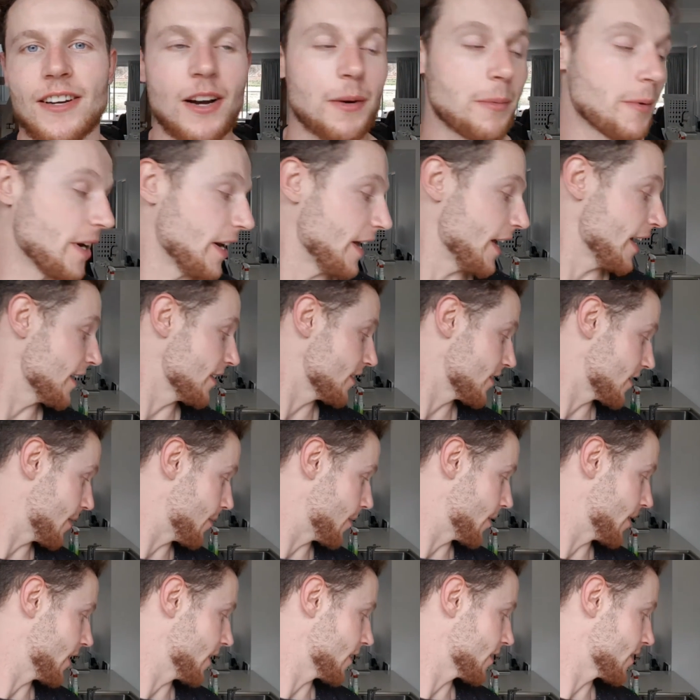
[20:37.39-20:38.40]
I'm going to eat
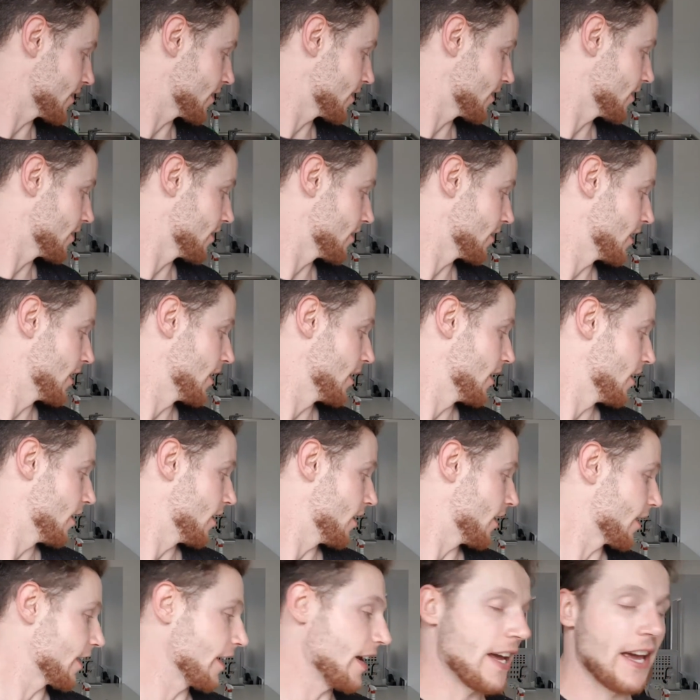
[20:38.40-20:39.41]
some of this.
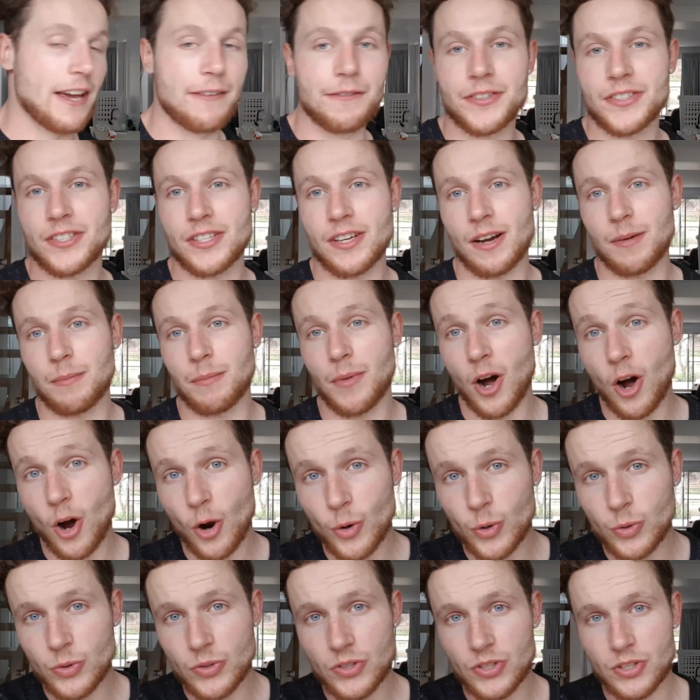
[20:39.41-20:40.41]
I'm going to have some
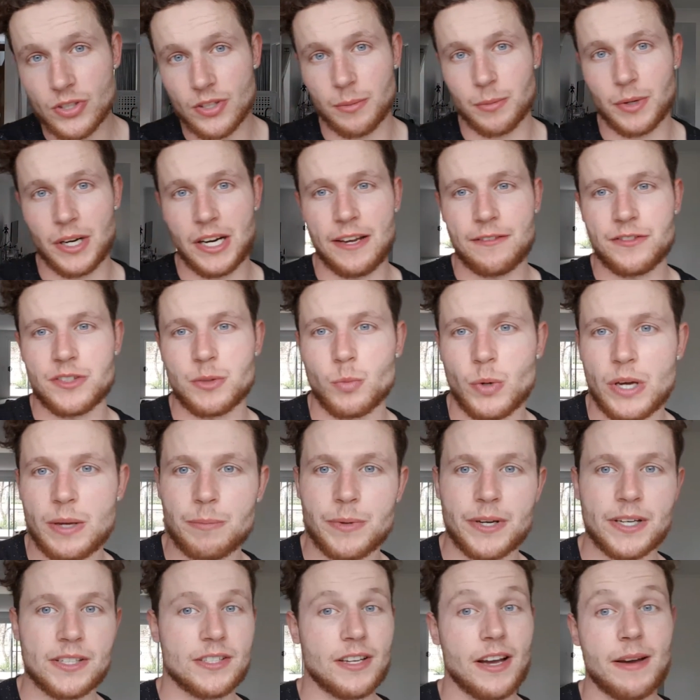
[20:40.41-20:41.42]
oats. I'm going to have some
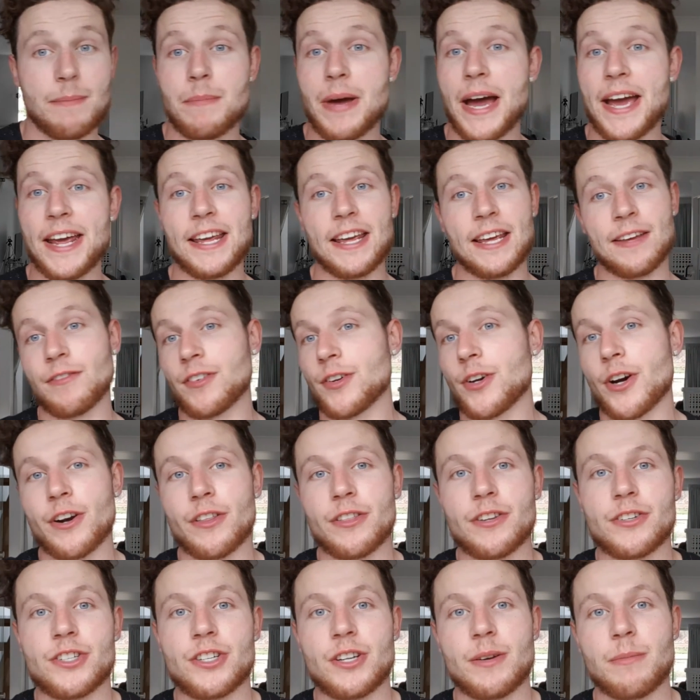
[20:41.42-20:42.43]
Weet-Bix. I may even go
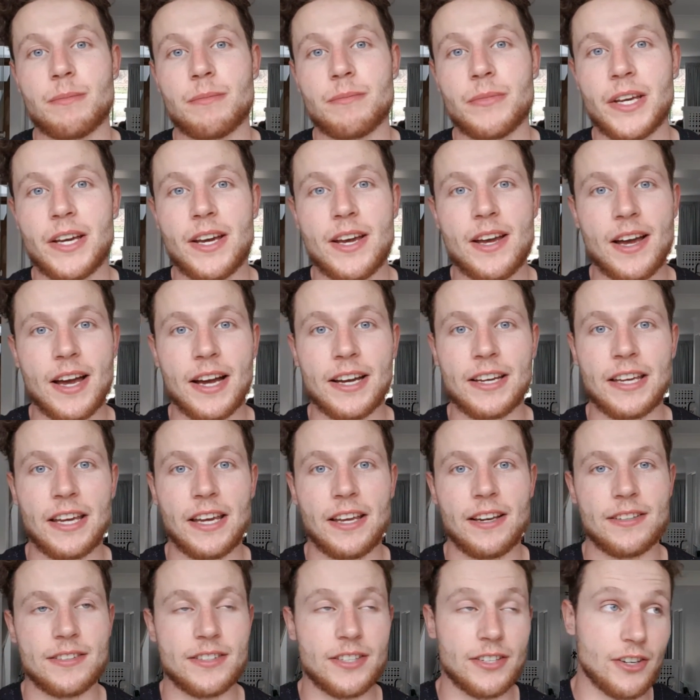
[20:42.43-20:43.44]
to the gym
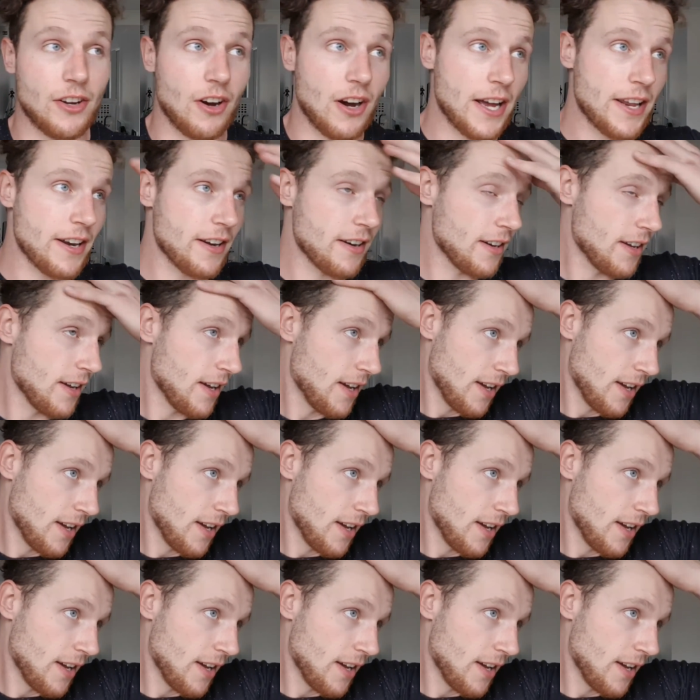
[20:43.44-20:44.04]
again tonight.